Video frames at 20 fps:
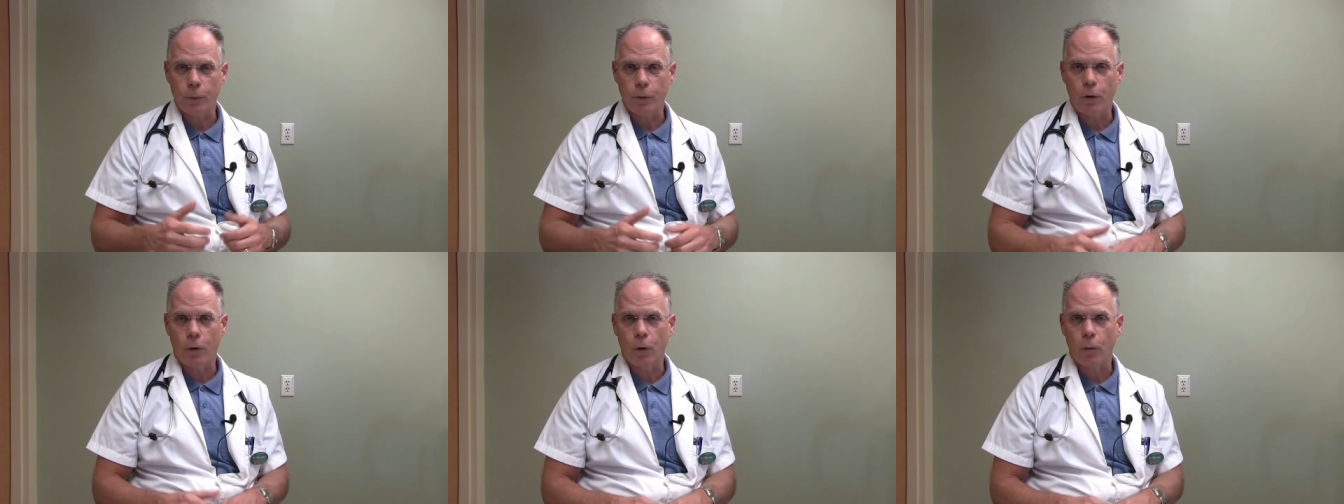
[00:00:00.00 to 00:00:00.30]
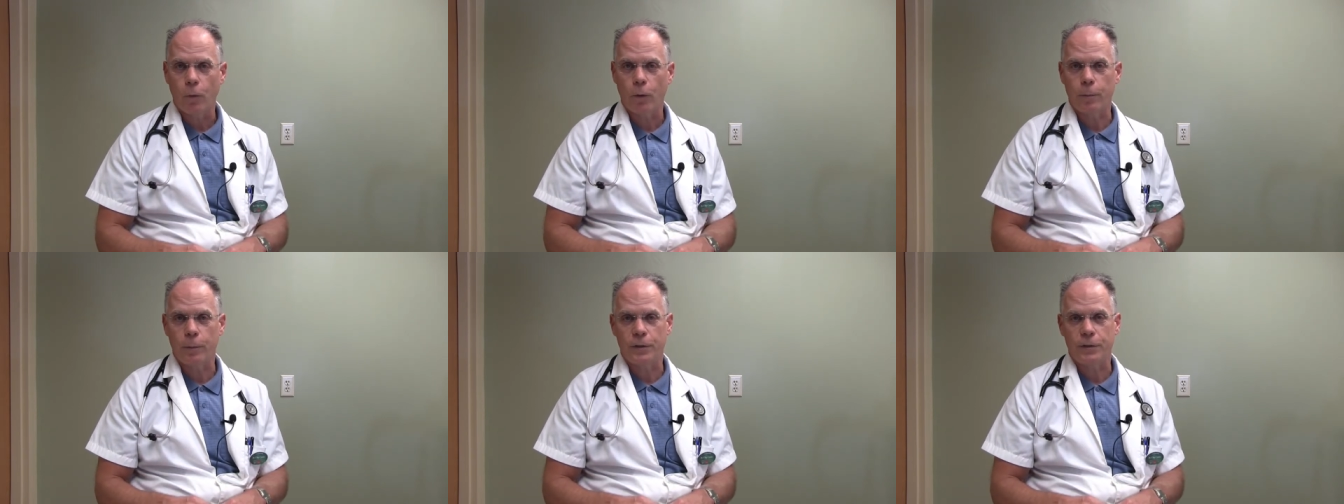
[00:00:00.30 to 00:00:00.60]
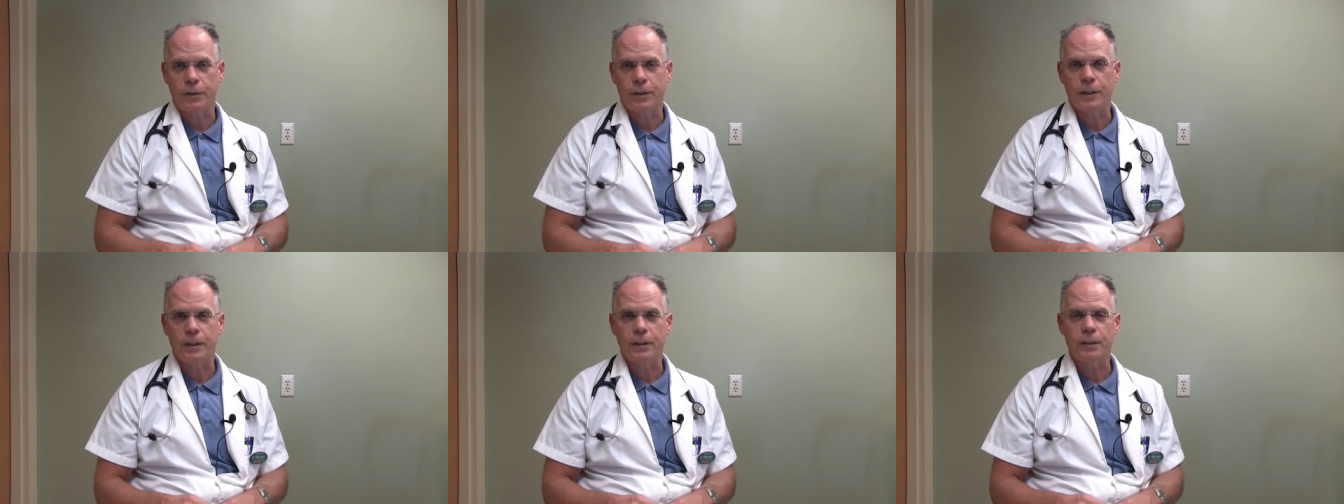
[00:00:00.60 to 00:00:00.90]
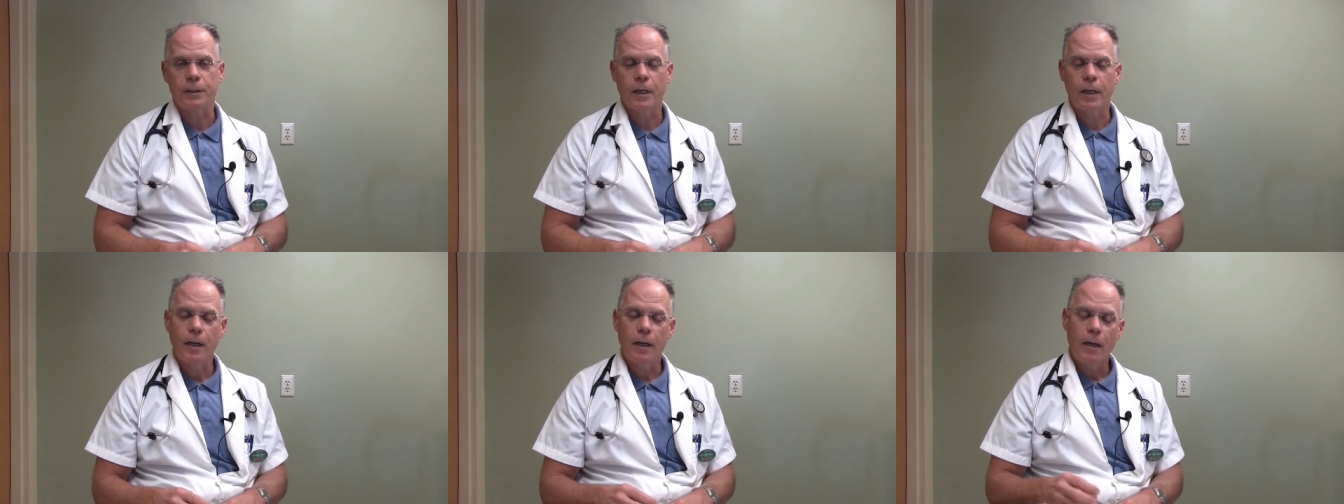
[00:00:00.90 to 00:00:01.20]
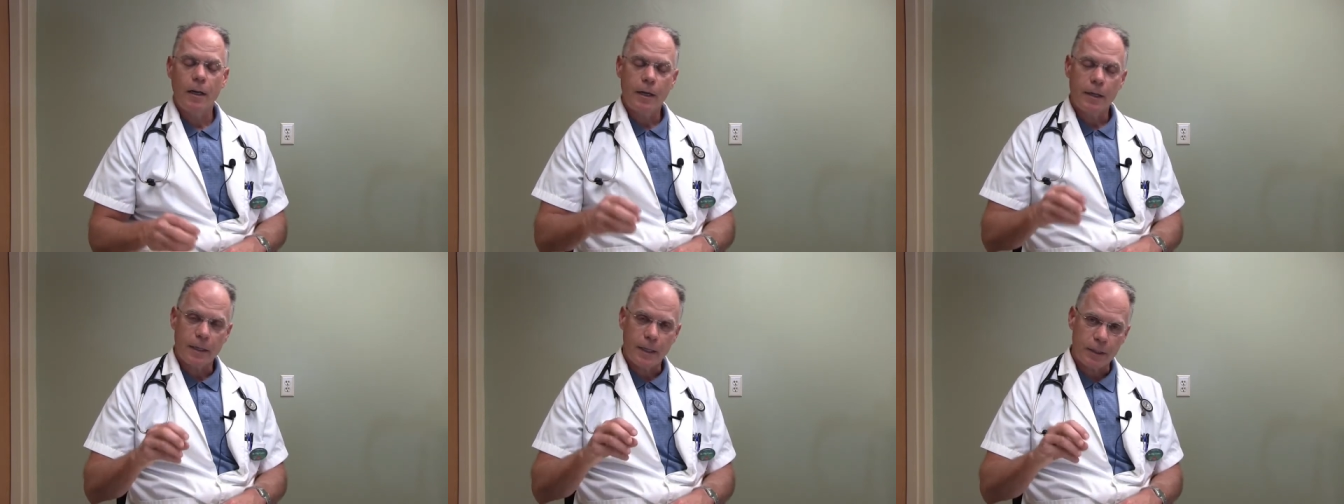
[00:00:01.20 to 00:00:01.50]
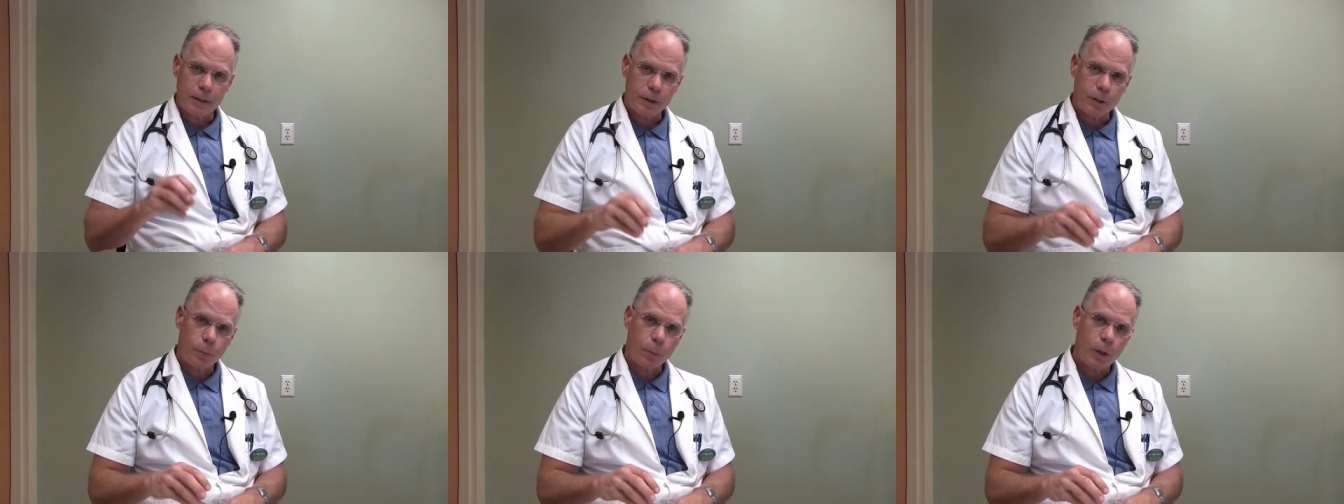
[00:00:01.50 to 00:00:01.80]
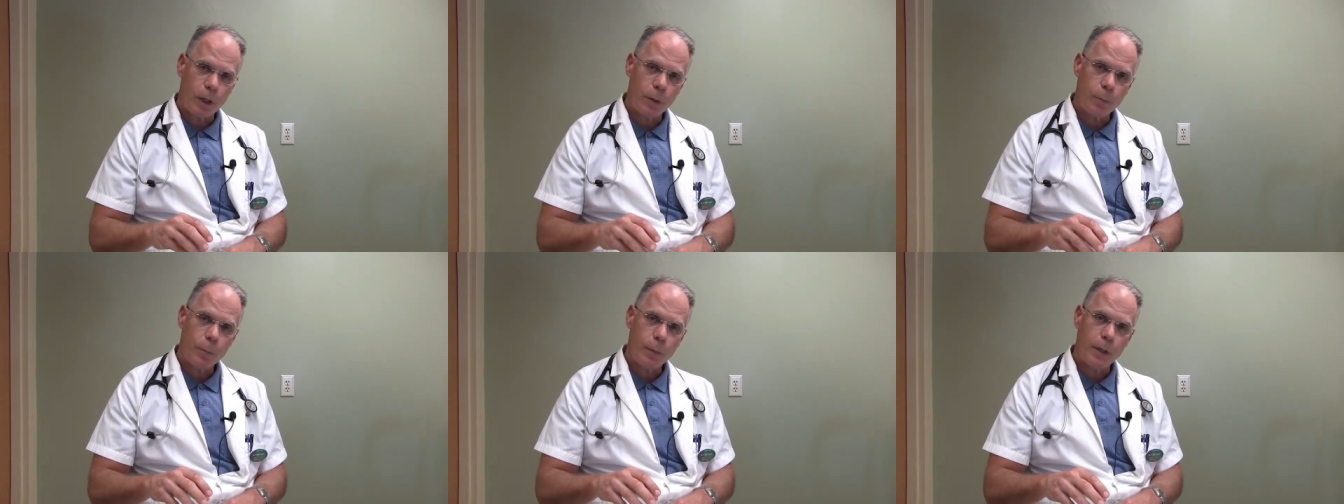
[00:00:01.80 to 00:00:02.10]
with heartworm disease. Takes the
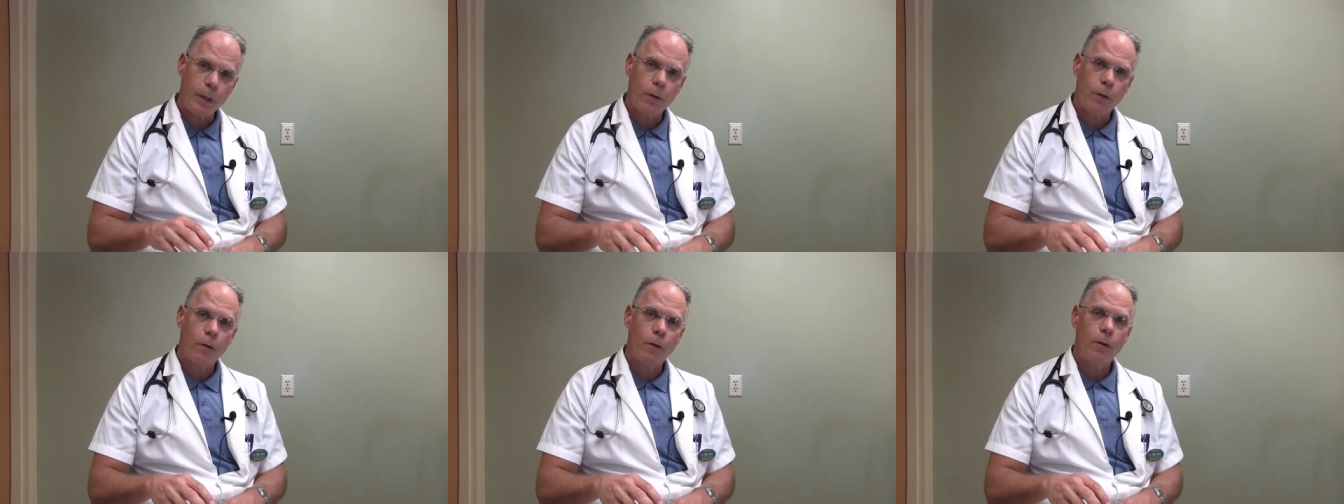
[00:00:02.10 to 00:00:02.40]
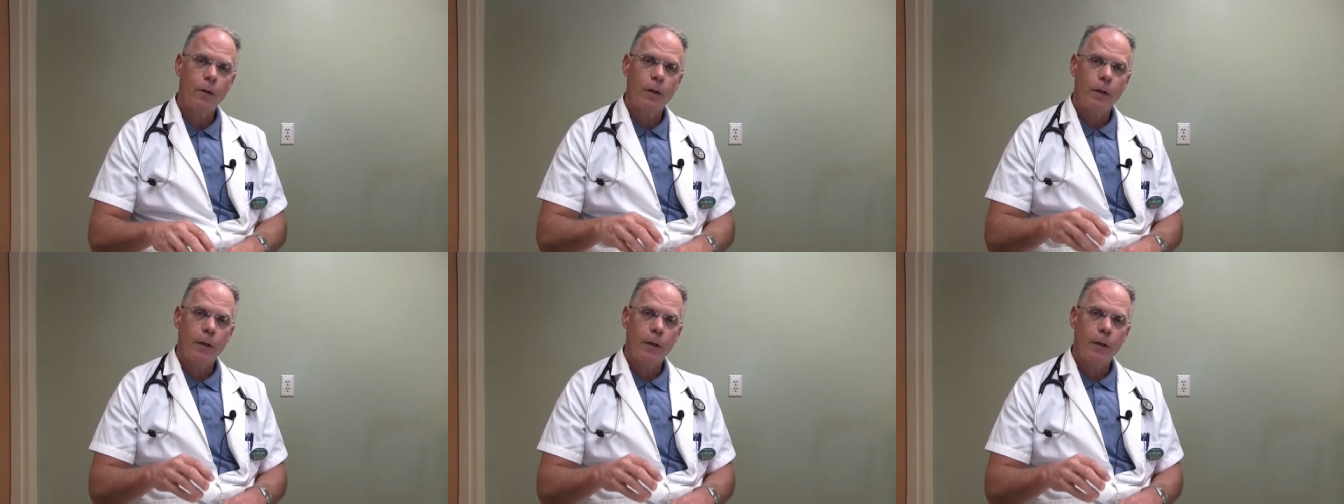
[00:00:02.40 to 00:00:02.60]
blood meal,